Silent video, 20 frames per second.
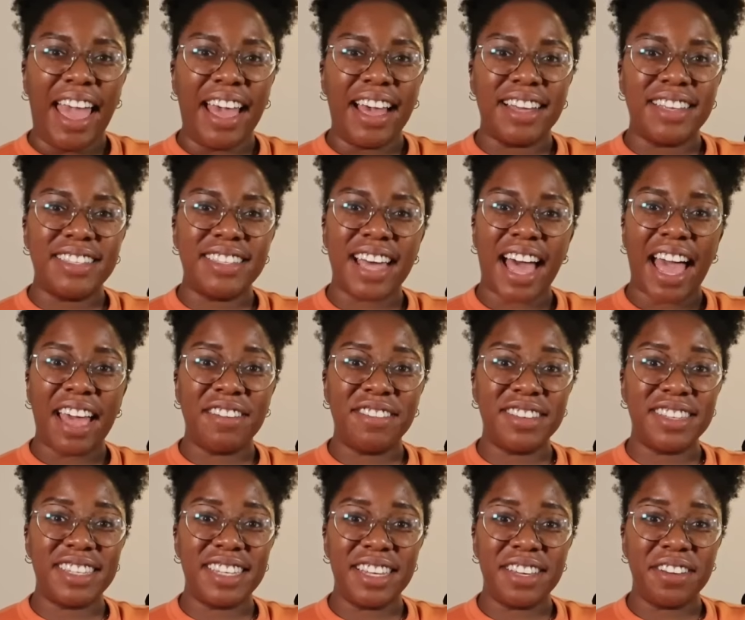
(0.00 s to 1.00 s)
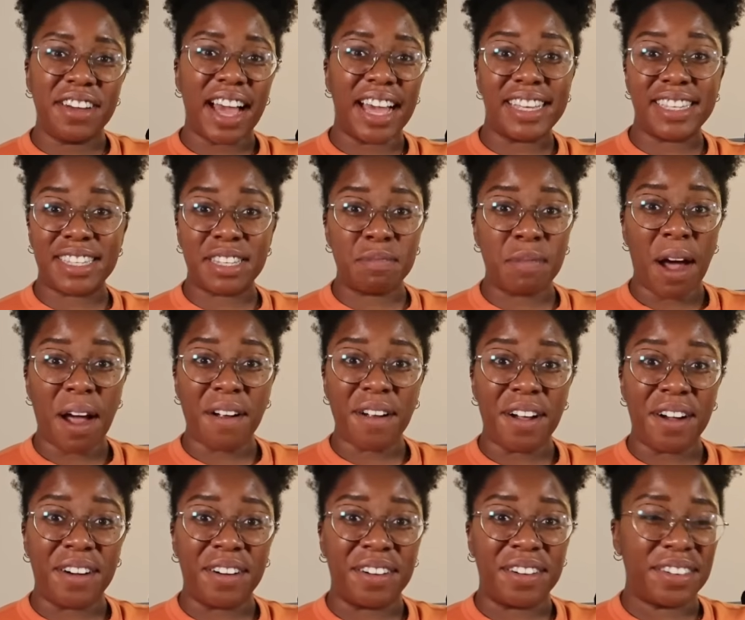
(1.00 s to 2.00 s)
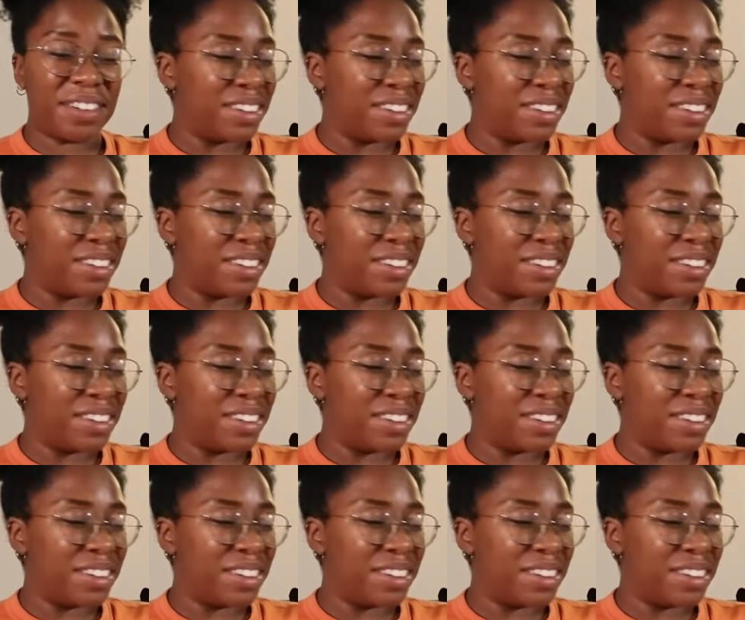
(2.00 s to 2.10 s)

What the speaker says: And I will see you guys tomorrow.